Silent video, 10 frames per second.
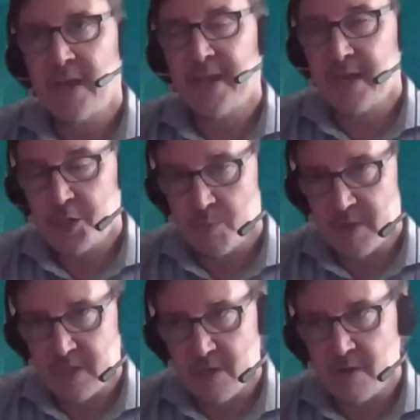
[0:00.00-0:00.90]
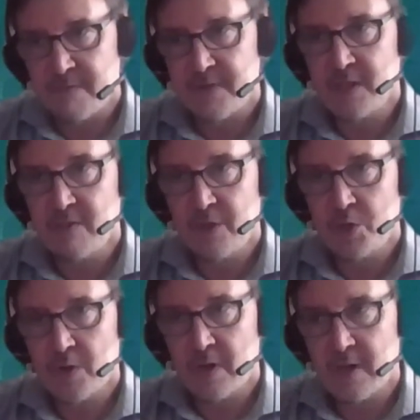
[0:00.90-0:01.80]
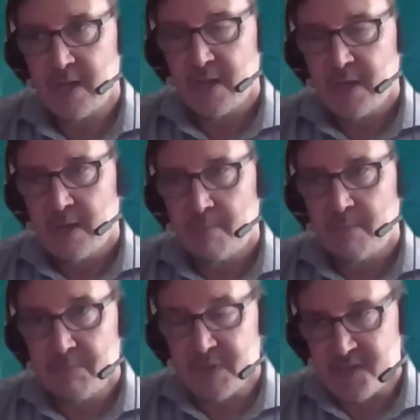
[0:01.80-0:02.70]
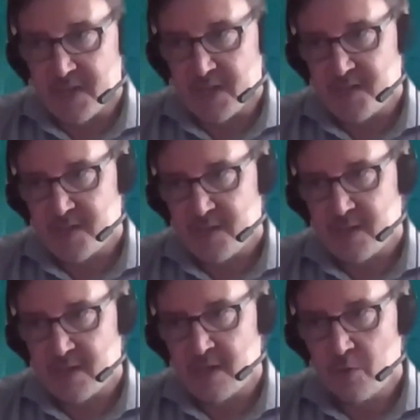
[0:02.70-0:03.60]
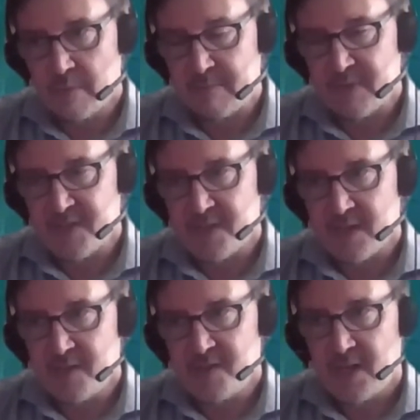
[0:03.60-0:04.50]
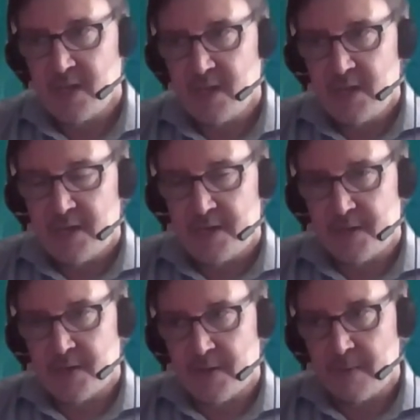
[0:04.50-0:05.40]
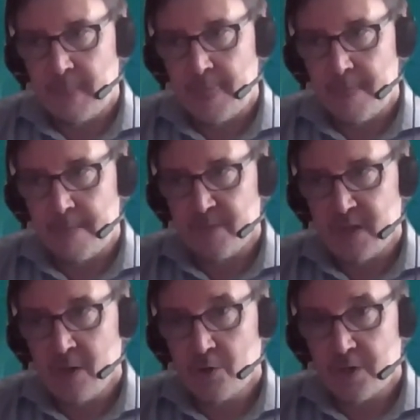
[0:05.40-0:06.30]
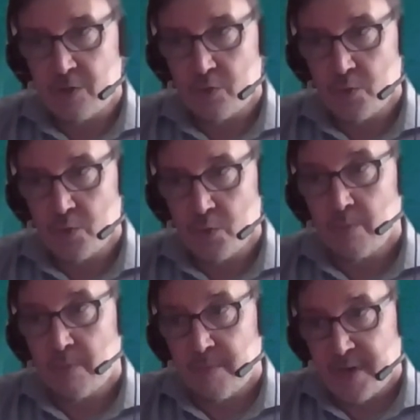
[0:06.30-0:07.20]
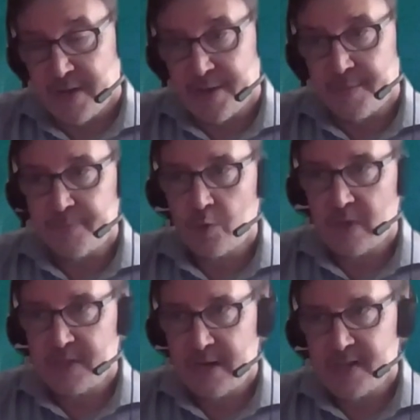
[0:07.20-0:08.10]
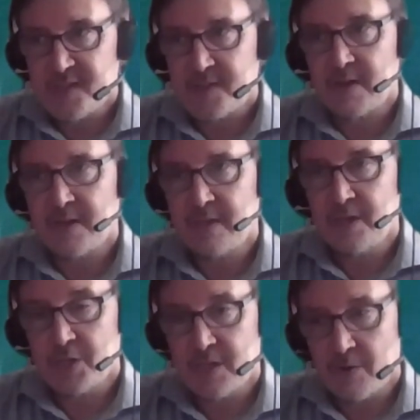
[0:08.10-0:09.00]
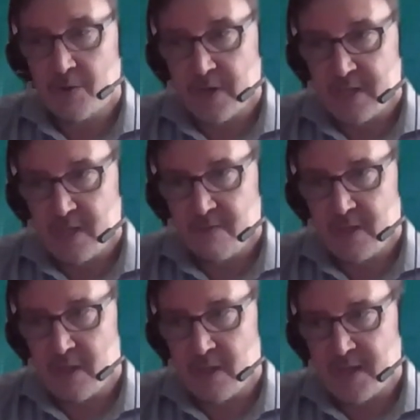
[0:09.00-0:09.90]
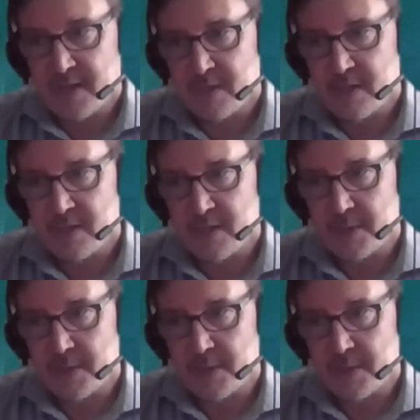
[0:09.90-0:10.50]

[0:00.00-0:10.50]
engagement of individual member states, EU member states, in order to address digital connectivity and